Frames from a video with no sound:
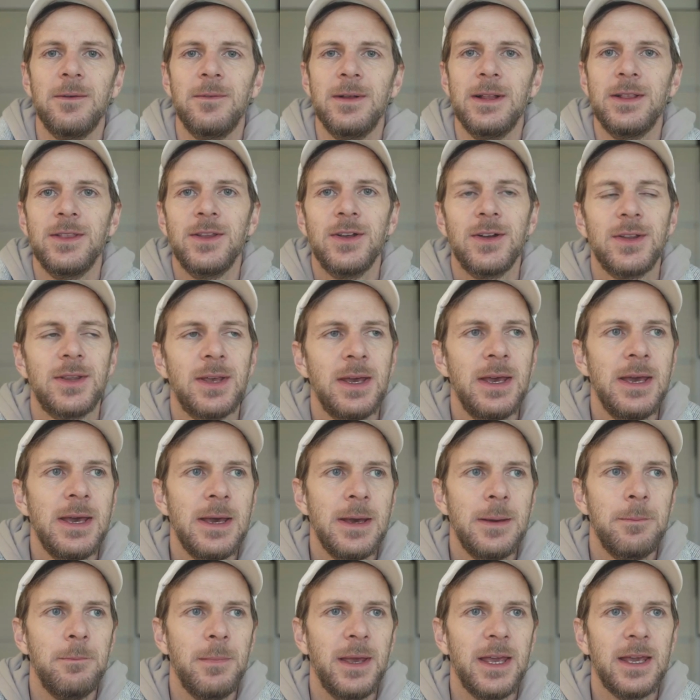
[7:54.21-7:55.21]
it will not
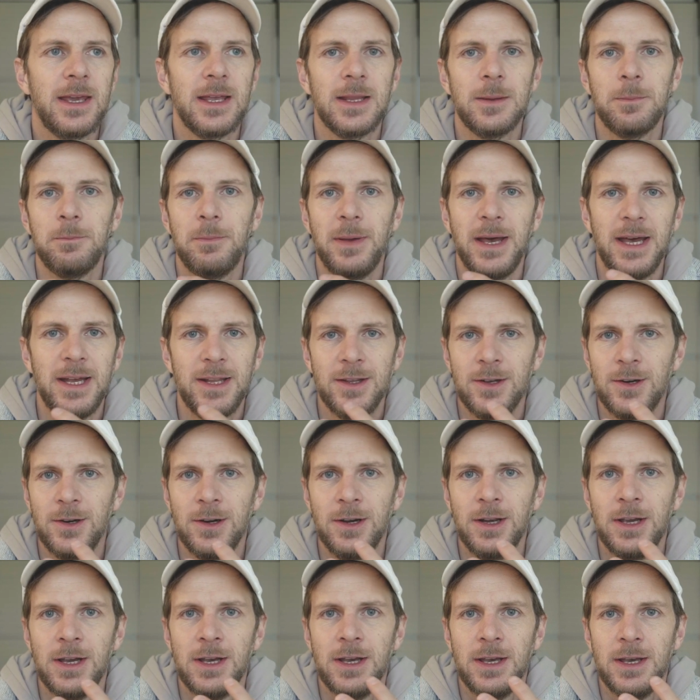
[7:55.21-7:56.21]
make it
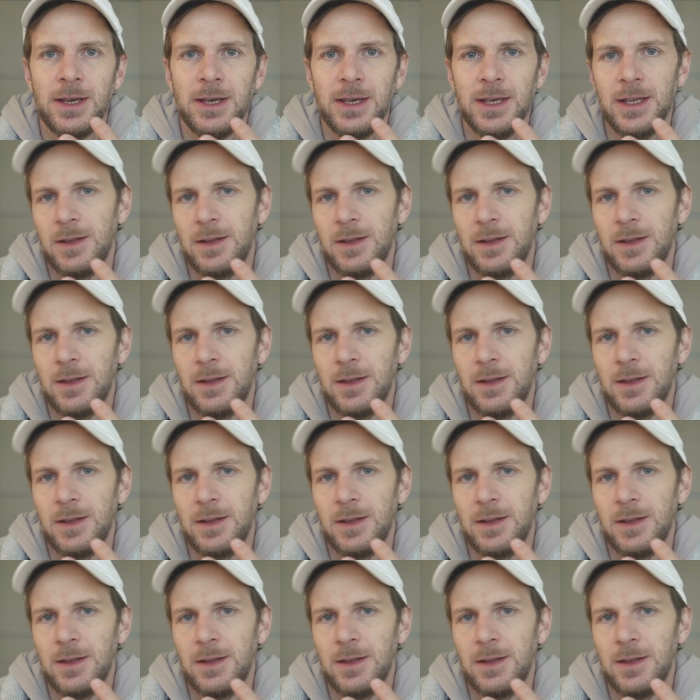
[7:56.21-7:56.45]
better.